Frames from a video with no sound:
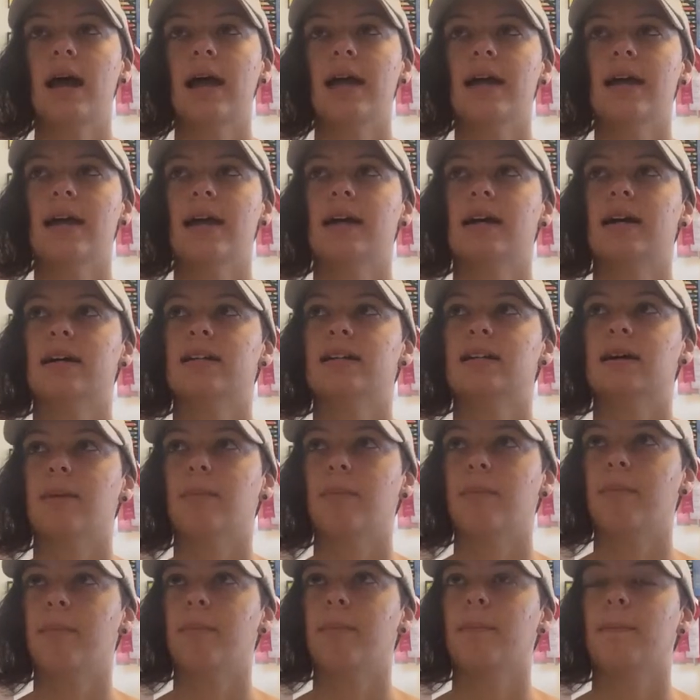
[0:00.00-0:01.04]
And
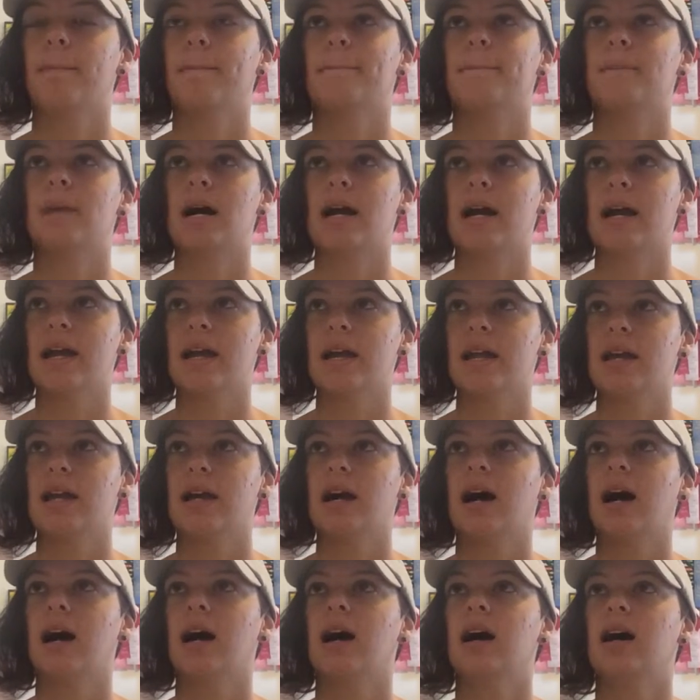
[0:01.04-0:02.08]
my
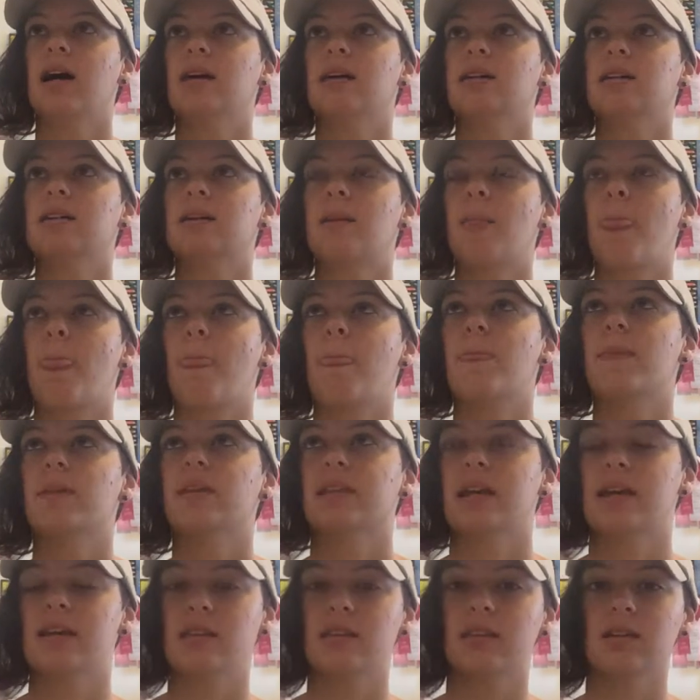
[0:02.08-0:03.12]

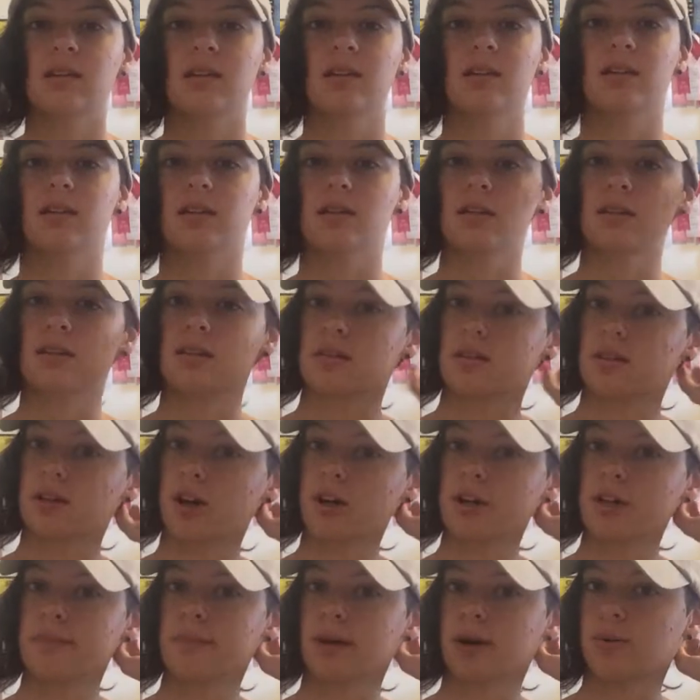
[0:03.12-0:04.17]
like the
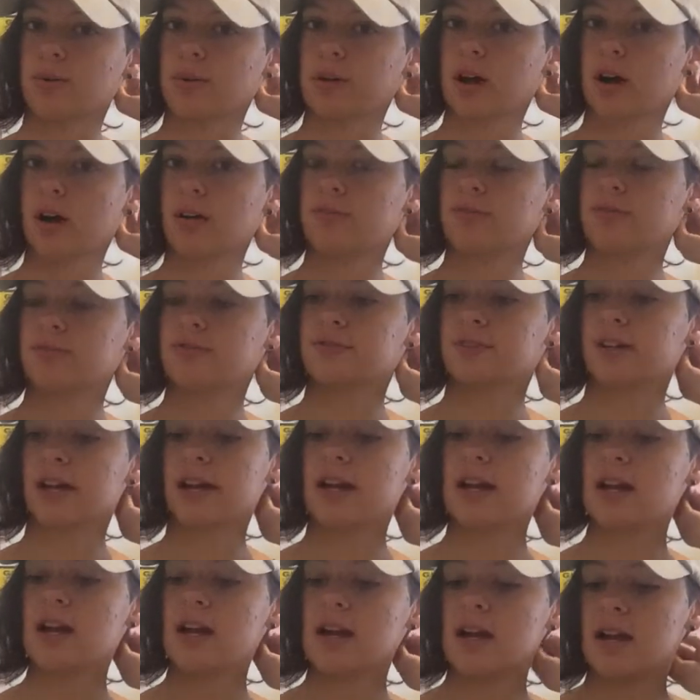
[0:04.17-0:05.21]
tardy bell went off,
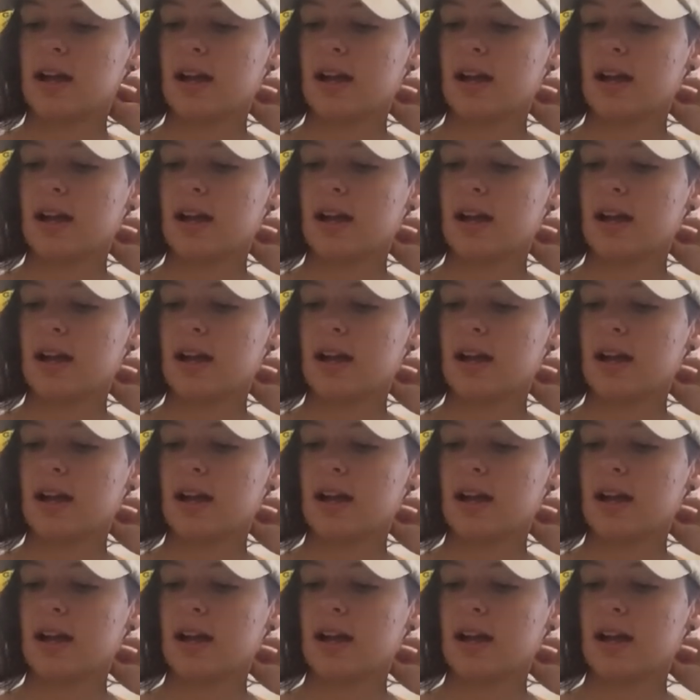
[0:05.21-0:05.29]
right?